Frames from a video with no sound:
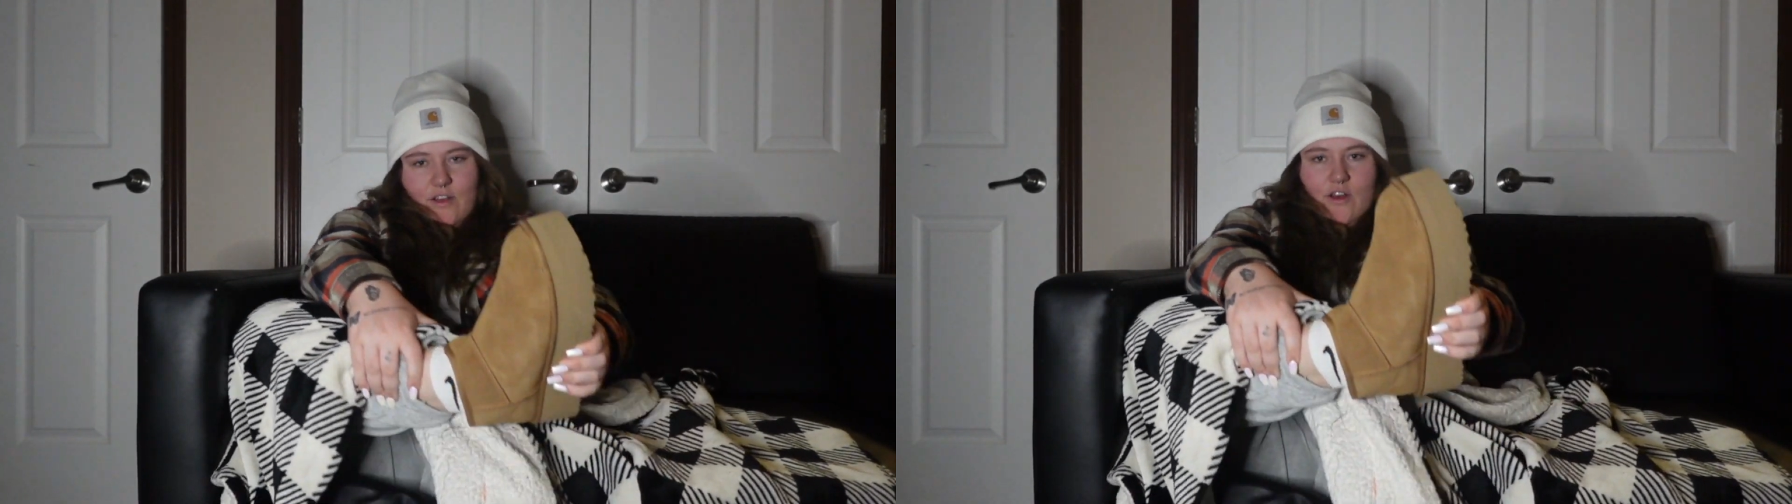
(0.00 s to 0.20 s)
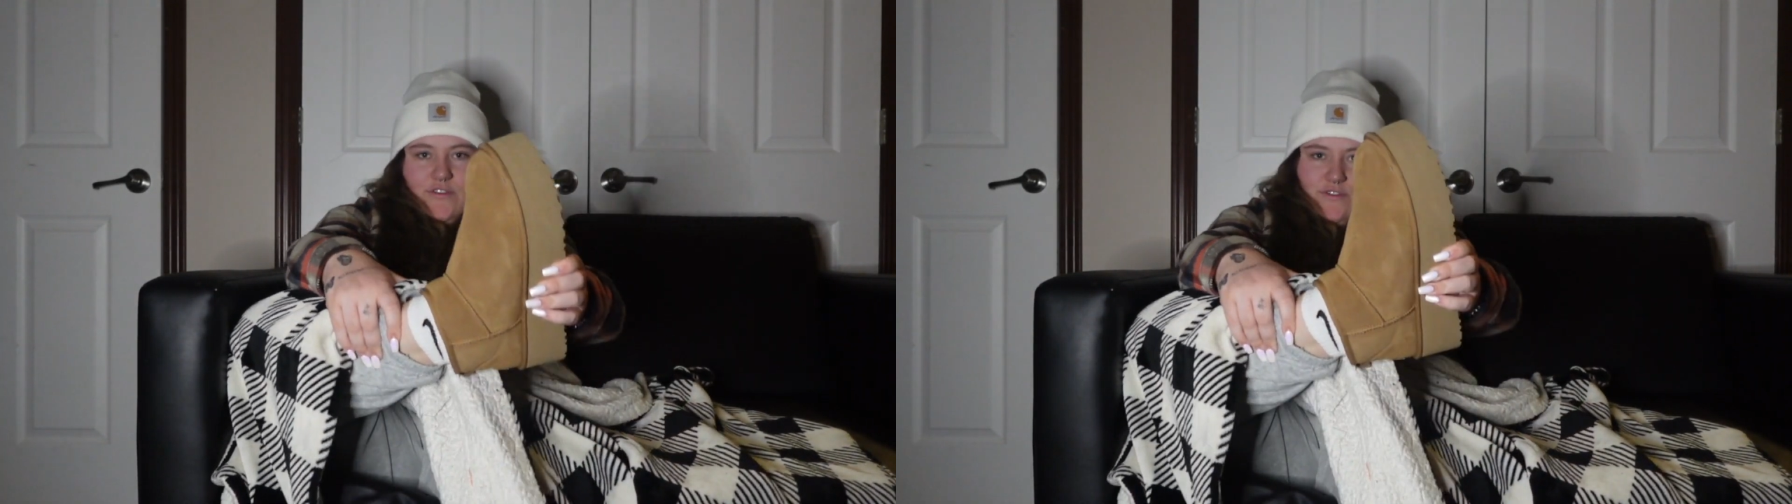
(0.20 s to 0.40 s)

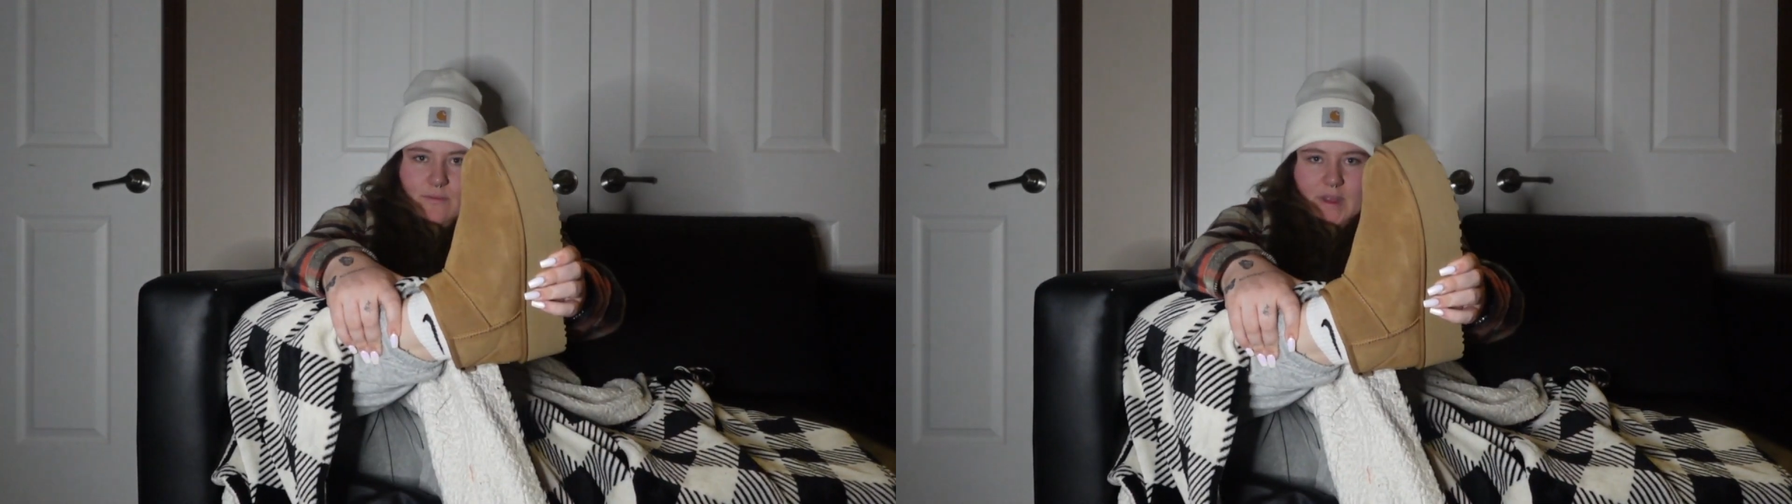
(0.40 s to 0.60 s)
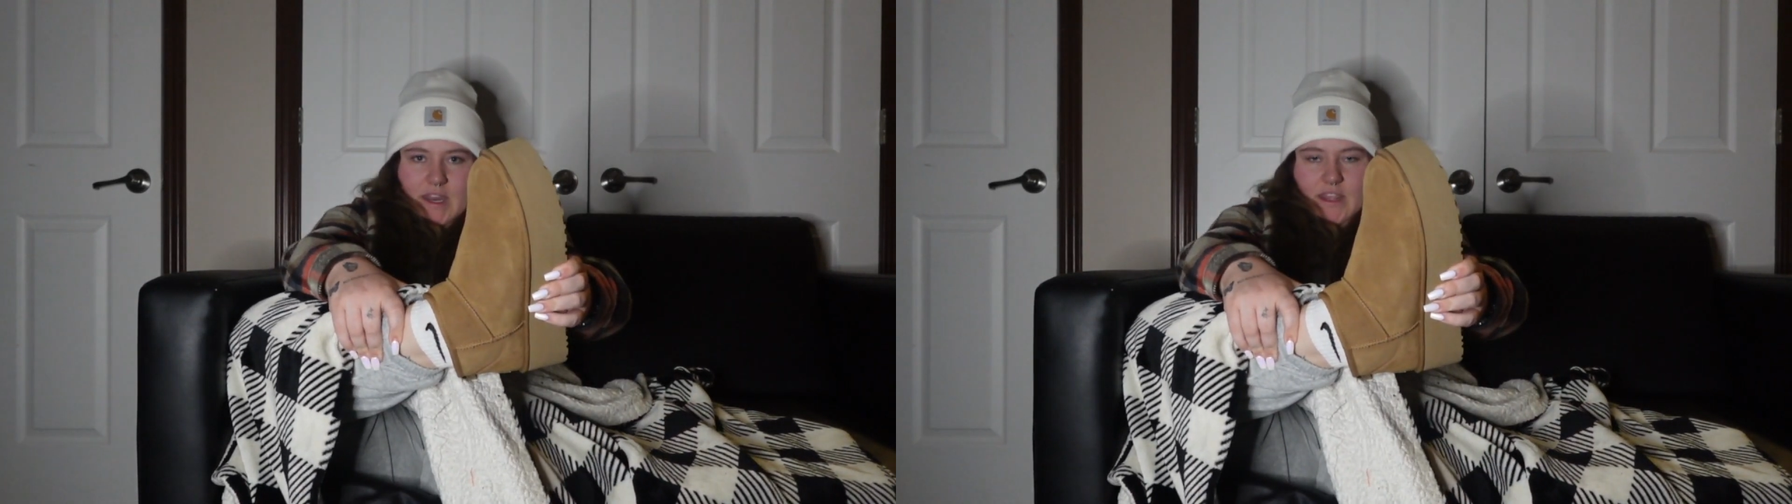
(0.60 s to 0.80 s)
ultra
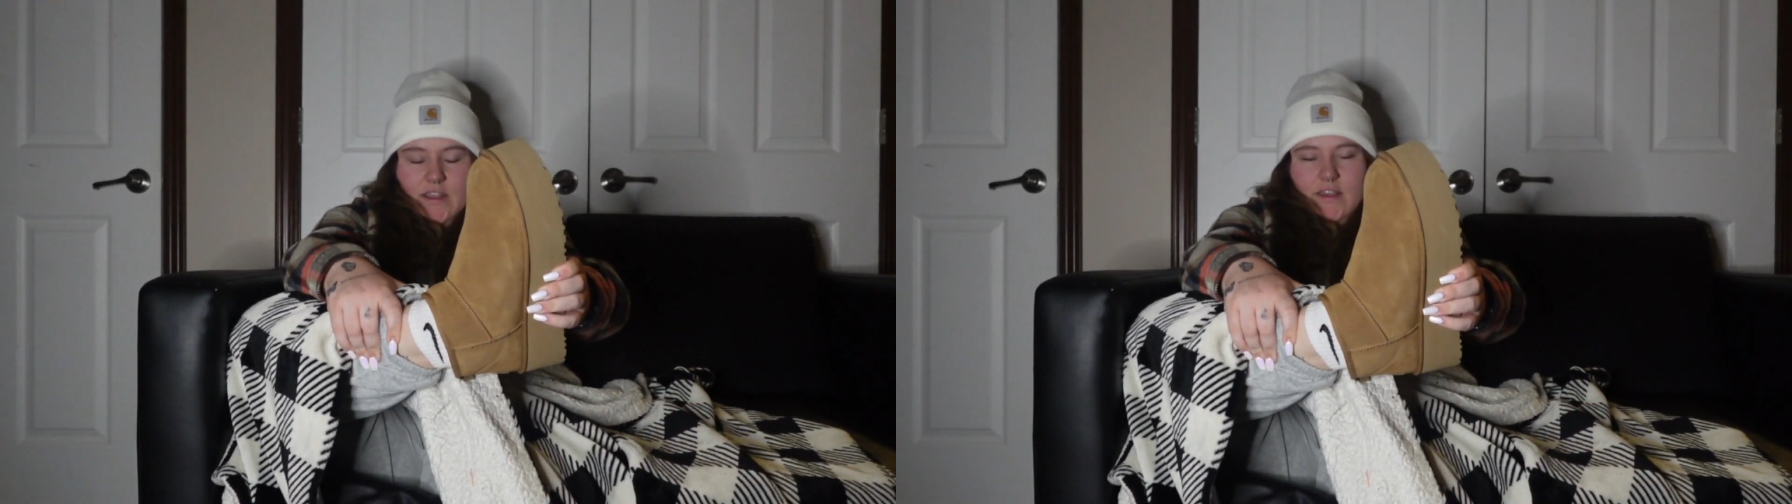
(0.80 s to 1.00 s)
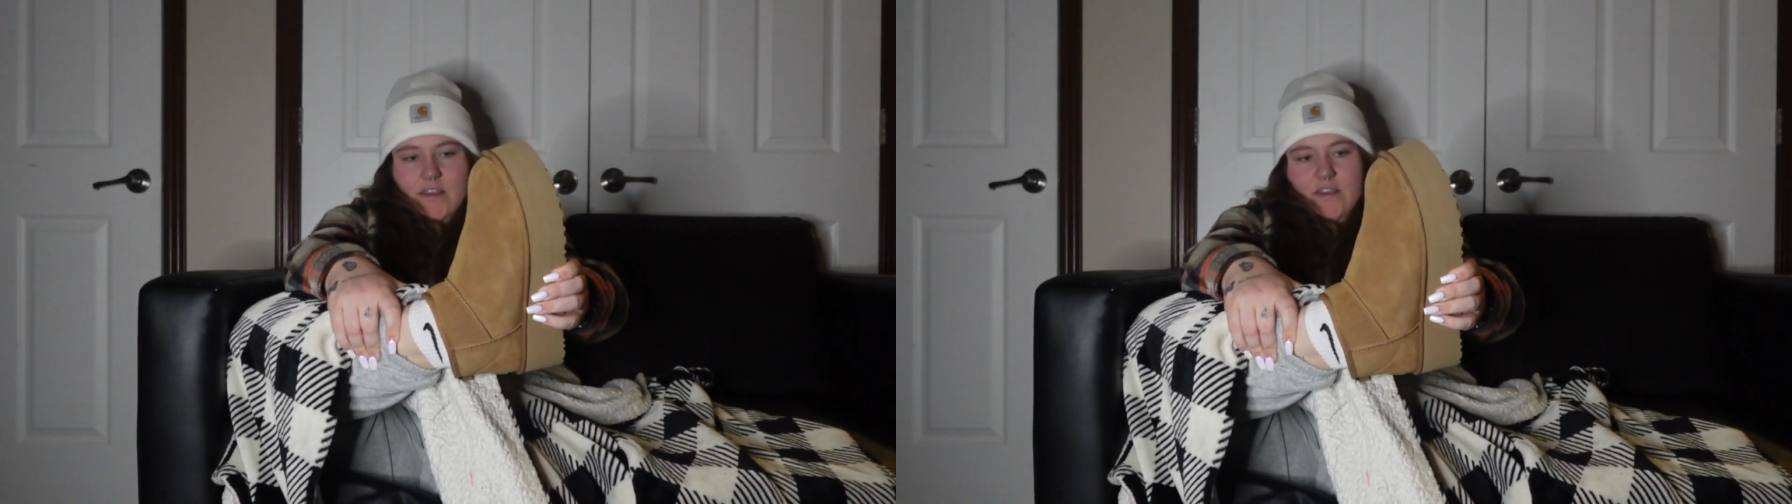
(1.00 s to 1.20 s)
mini